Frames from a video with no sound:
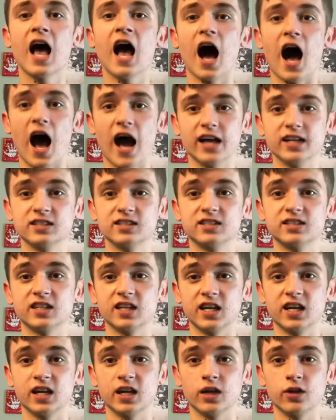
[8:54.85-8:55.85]
I
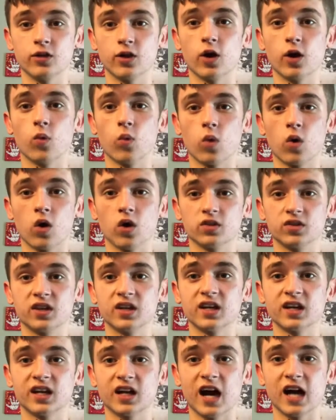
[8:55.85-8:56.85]
see the world
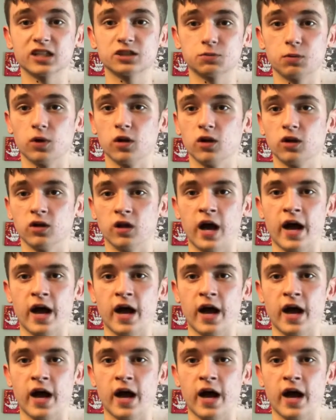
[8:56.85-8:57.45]
in gospel.